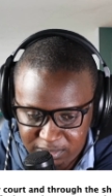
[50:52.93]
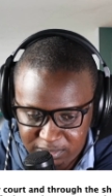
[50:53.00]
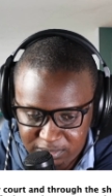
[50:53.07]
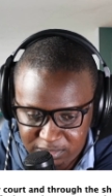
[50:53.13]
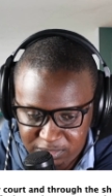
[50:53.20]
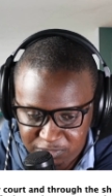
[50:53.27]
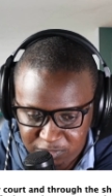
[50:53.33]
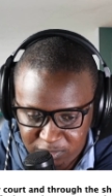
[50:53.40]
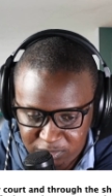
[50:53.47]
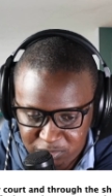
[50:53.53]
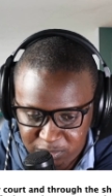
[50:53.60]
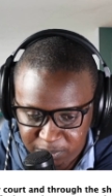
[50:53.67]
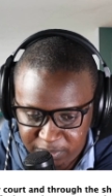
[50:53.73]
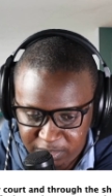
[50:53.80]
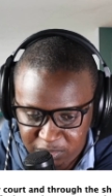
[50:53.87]
default
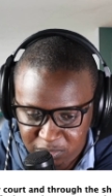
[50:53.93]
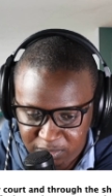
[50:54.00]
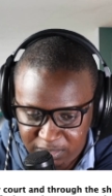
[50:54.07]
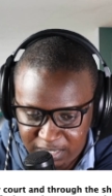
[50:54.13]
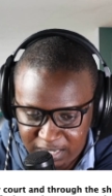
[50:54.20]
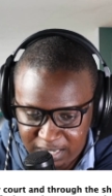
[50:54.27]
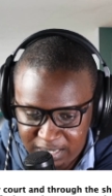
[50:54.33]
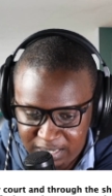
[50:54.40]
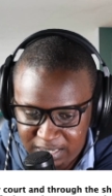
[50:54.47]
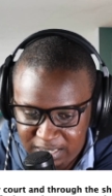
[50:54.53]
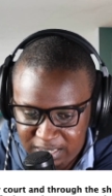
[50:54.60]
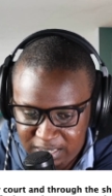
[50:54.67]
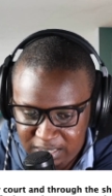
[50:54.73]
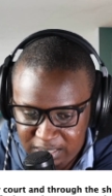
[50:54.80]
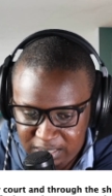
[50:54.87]
to
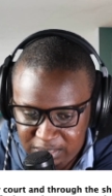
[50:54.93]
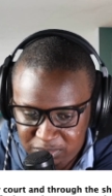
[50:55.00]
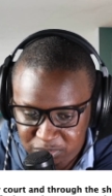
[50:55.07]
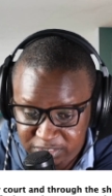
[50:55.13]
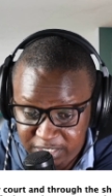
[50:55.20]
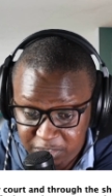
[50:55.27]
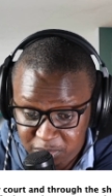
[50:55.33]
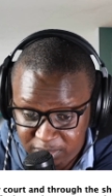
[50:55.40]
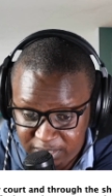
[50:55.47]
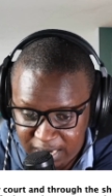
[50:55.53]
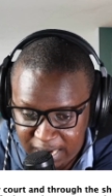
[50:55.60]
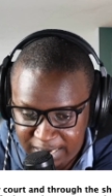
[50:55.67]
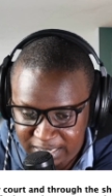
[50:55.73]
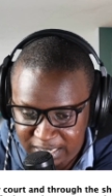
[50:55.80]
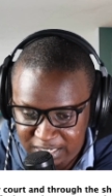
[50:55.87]
take your
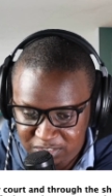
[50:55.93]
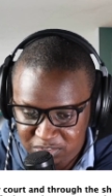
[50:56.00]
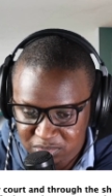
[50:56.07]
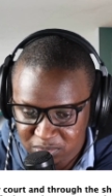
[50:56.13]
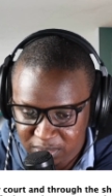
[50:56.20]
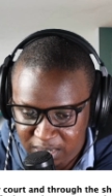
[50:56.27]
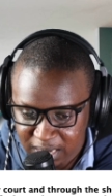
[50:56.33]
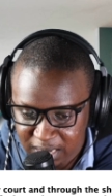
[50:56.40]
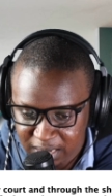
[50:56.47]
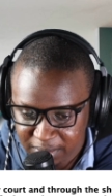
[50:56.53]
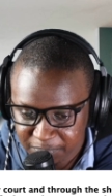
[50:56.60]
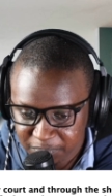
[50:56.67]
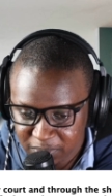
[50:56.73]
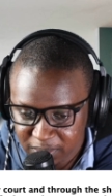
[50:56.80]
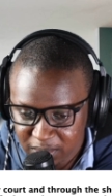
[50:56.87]
car, unless you are
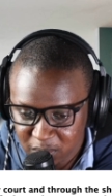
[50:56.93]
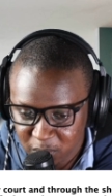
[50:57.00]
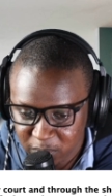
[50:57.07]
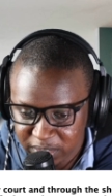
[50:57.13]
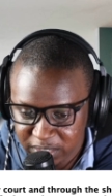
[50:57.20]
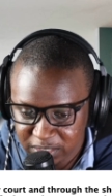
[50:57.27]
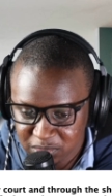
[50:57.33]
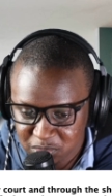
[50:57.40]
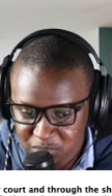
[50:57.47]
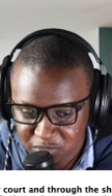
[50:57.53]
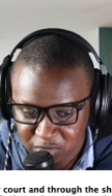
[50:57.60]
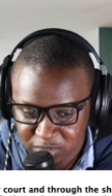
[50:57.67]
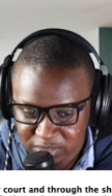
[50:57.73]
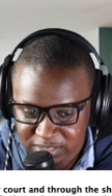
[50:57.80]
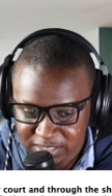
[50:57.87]
willing to
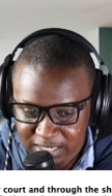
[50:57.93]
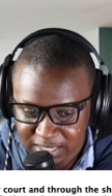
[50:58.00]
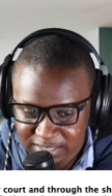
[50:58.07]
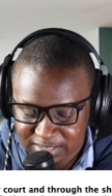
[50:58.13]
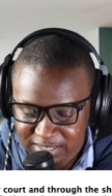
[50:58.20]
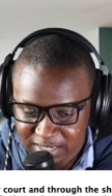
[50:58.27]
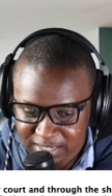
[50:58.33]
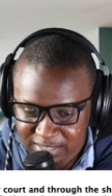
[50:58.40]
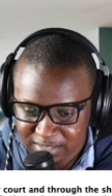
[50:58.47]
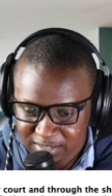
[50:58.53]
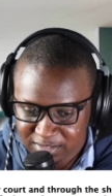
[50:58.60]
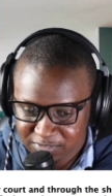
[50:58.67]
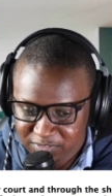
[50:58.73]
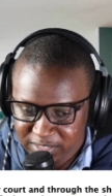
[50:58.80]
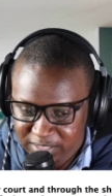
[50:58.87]
voluntarily surrender the
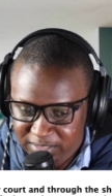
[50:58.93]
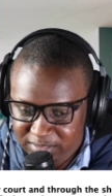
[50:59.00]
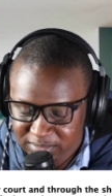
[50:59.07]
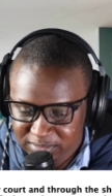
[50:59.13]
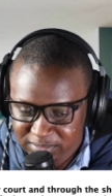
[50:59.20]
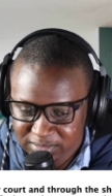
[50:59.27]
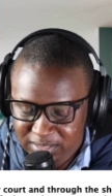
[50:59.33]
vehicle.